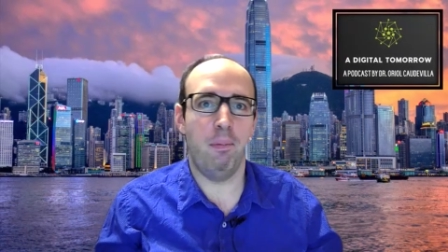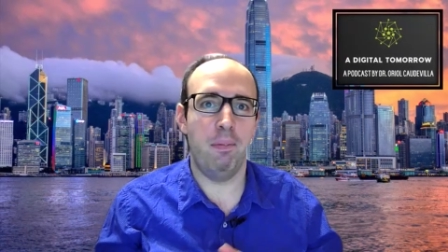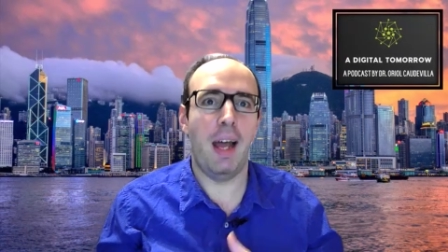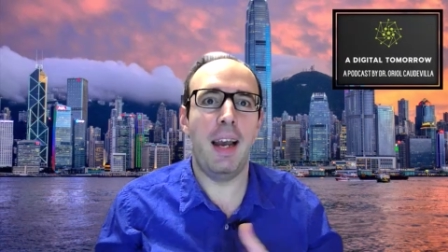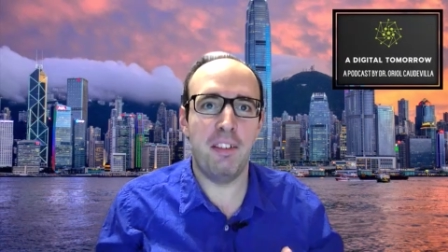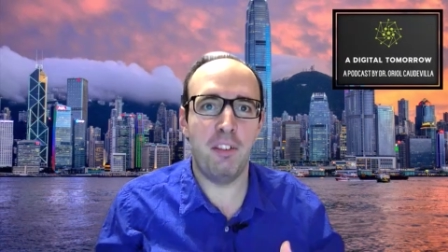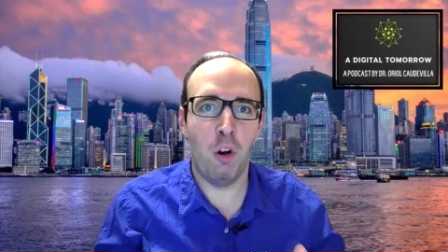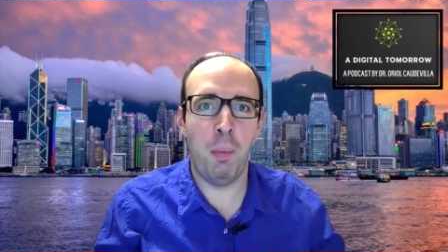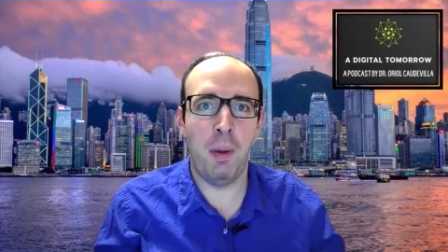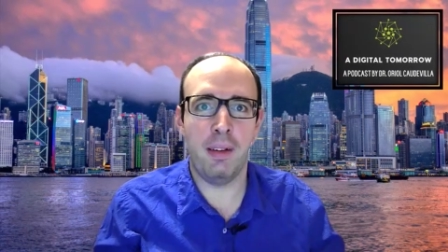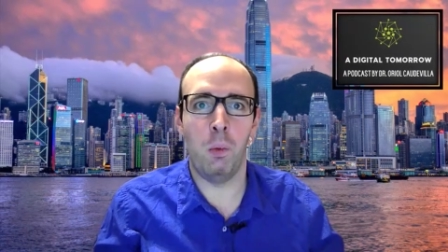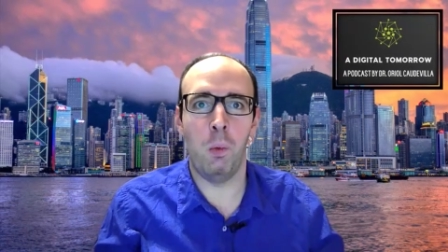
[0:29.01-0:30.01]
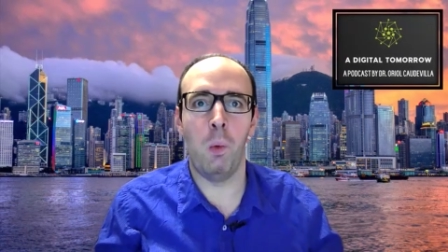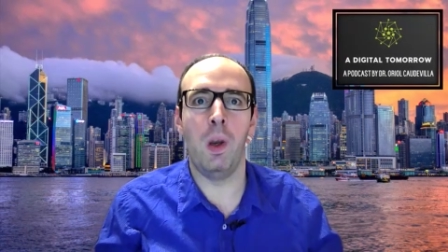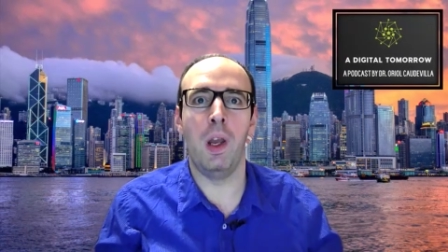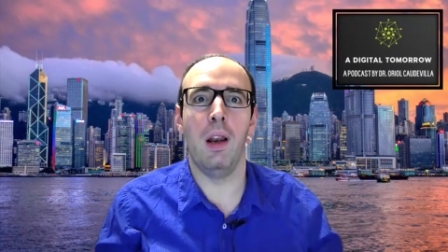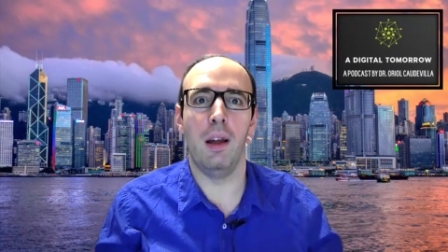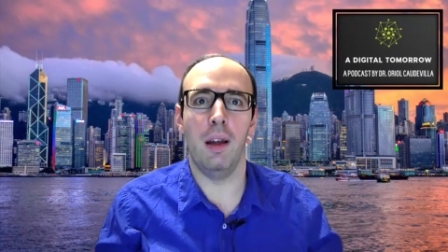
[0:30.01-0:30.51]
nice topics that we
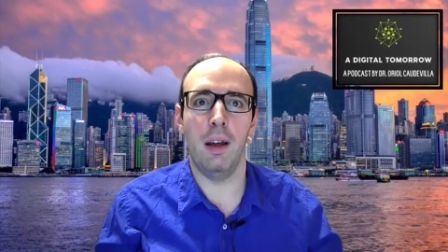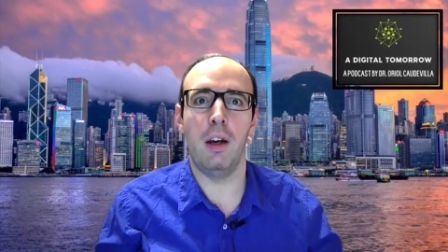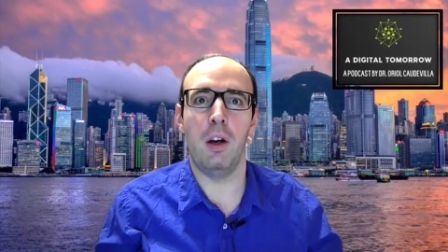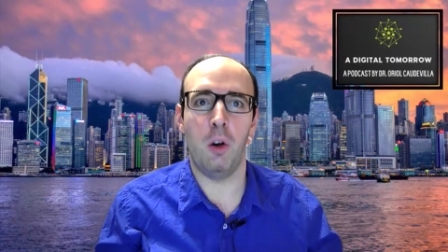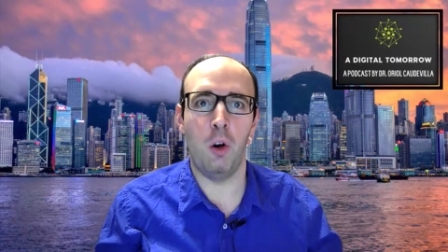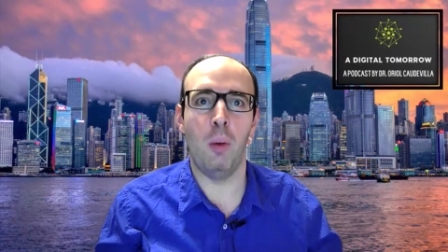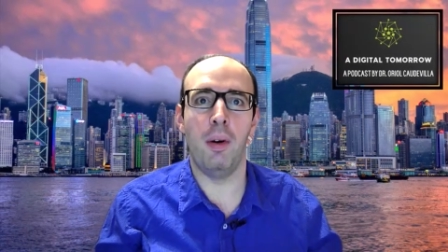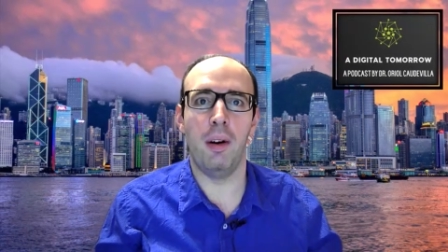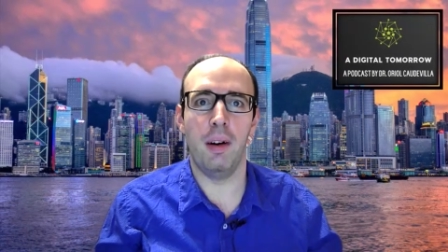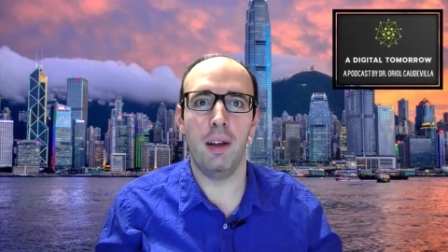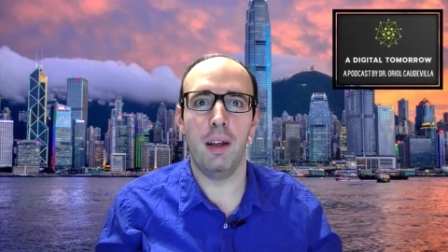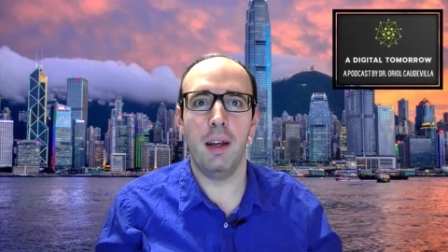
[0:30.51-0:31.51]
will uh, cover.